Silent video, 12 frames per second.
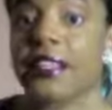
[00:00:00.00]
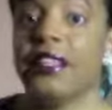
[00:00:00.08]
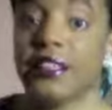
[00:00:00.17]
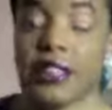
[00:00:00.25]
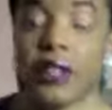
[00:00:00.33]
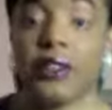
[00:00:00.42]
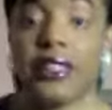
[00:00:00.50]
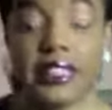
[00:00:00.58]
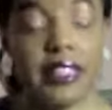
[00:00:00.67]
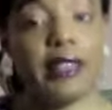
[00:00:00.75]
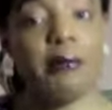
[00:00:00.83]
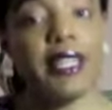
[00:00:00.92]
So this is
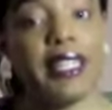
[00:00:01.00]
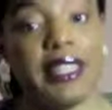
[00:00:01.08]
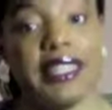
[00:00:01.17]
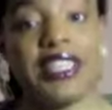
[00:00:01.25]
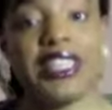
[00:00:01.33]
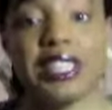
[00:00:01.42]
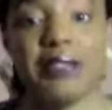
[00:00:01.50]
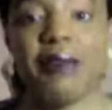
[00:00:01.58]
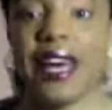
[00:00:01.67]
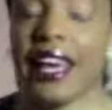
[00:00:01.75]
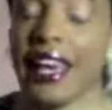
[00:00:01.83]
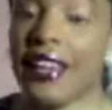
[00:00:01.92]
gonna be the Shima
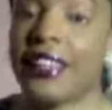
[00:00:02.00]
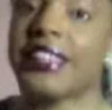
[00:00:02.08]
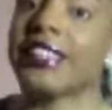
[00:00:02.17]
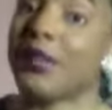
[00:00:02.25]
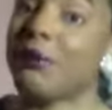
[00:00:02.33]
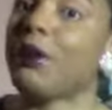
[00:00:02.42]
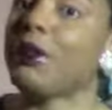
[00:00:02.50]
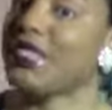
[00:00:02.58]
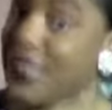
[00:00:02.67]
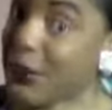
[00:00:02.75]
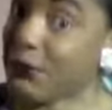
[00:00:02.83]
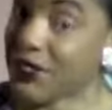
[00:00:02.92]
Hair Summer
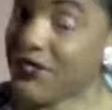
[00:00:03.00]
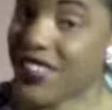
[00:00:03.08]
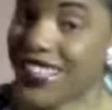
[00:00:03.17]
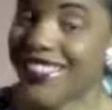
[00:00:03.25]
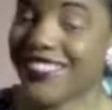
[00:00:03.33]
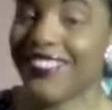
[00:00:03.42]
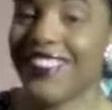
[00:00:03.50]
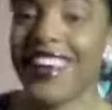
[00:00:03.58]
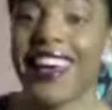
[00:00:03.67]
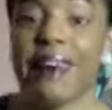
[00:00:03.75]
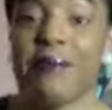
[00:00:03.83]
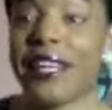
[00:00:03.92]
Tips video
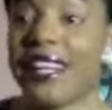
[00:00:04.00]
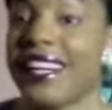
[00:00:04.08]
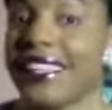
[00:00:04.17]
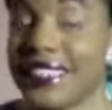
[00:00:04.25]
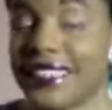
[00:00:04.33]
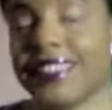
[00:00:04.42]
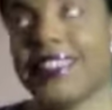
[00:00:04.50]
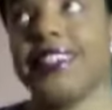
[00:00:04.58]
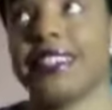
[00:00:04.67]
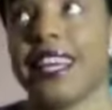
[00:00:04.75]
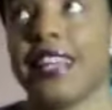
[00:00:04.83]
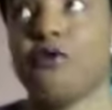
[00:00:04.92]
because
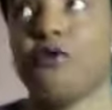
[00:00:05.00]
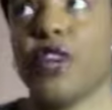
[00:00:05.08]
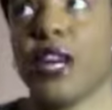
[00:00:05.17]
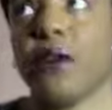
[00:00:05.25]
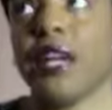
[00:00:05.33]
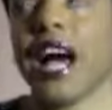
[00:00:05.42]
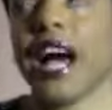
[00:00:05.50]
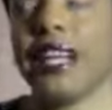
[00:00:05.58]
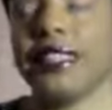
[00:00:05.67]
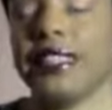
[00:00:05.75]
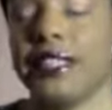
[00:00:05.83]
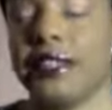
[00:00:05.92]
it's getting very hot
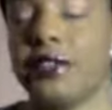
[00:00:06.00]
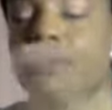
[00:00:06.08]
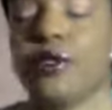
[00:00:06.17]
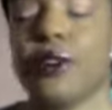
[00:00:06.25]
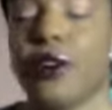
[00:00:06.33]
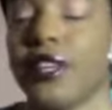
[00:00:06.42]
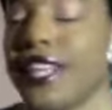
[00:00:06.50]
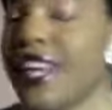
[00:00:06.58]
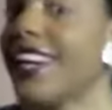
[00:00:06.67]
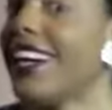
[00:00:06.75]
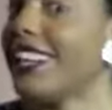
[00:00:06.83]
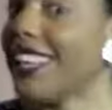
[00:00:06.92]
here in Florida
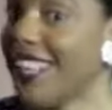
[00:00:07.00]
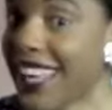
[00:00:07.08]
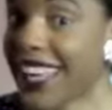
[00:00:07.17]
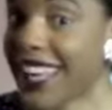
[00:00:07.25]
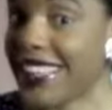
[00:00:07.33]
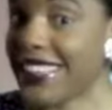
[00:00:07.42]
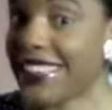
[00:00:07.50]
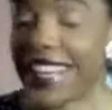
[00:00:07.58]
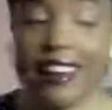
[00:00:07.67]
again,